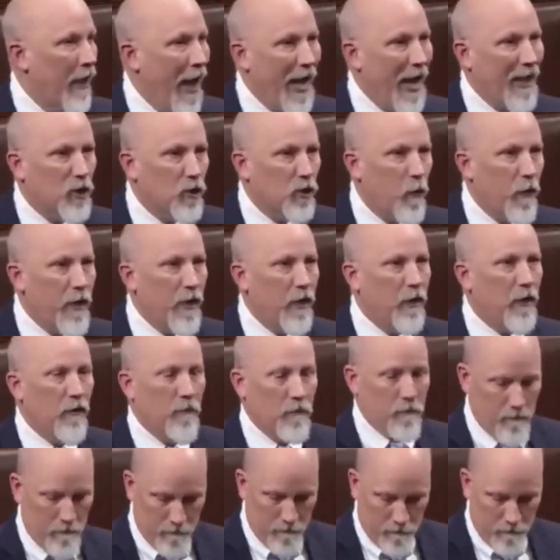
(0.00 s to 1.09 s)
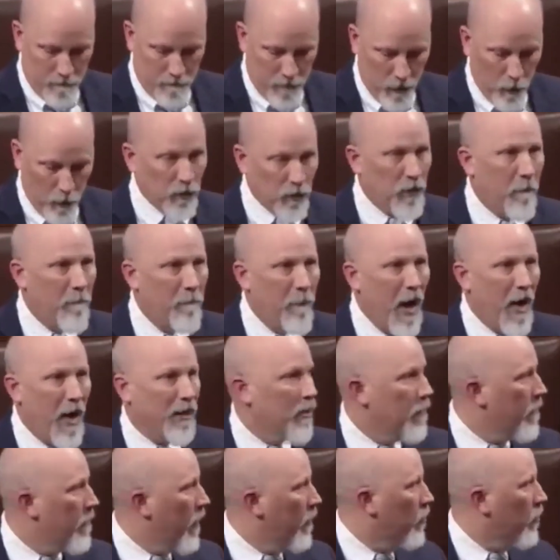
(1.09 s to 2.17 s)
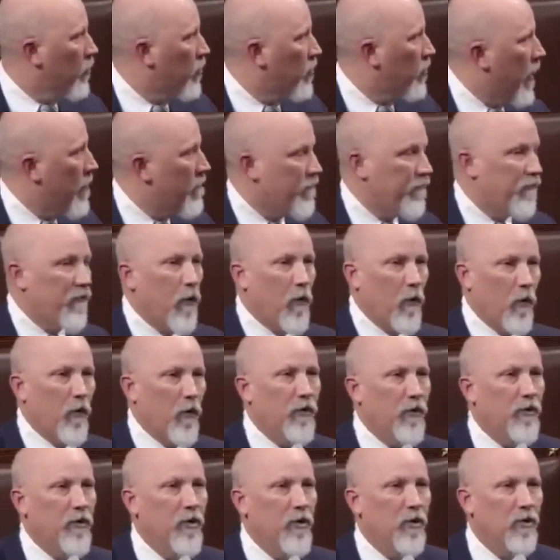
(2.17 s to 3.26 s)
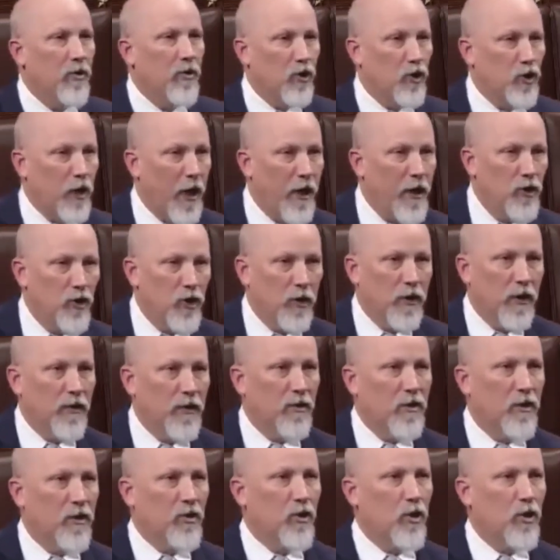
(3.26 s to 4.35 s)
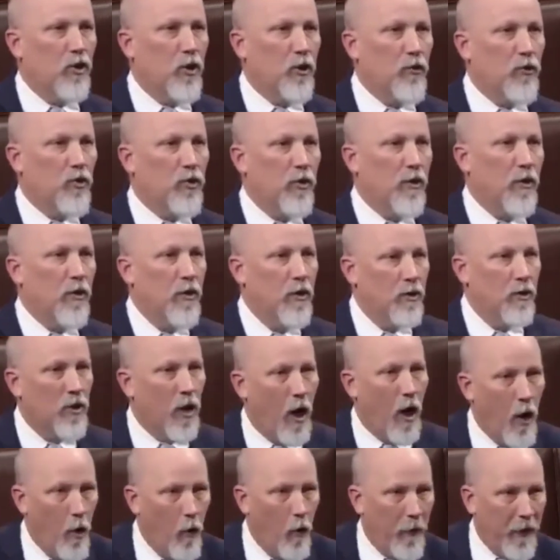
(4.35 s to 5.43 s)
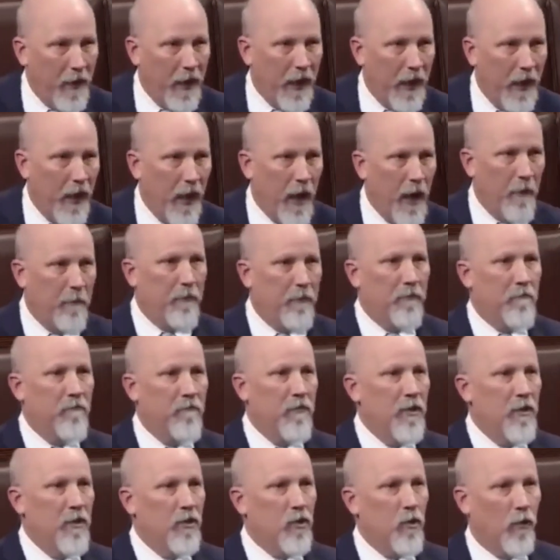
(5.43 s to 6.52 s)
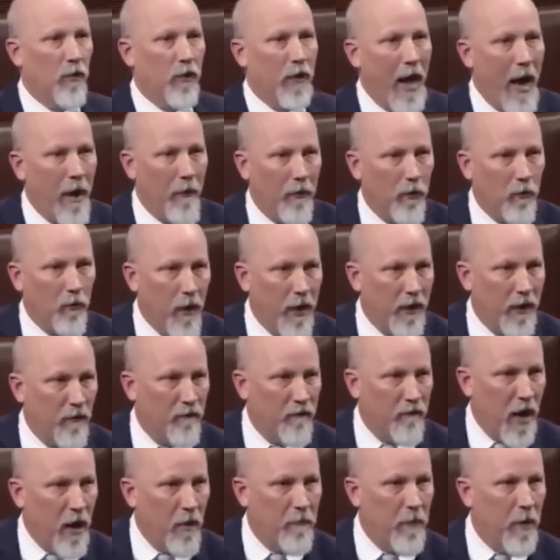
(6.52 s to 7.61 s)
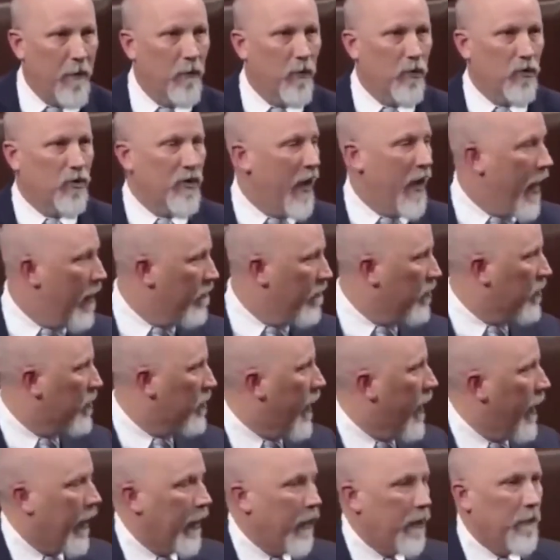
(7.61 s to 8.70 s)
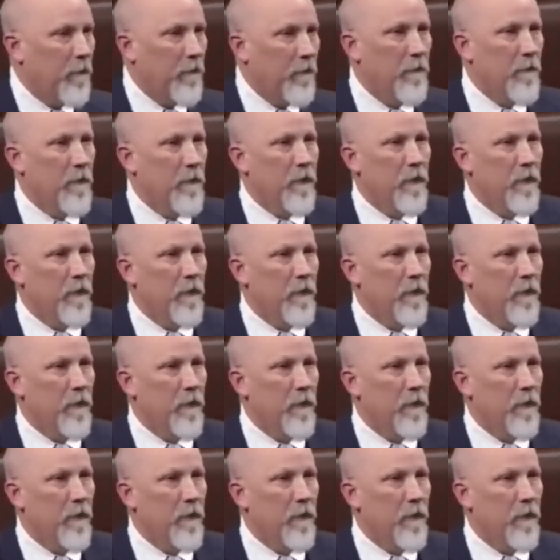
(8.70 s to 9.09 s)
Last week was a monumental step forward to changing this institution, to opening it up, to allowing rank and file members to have a say,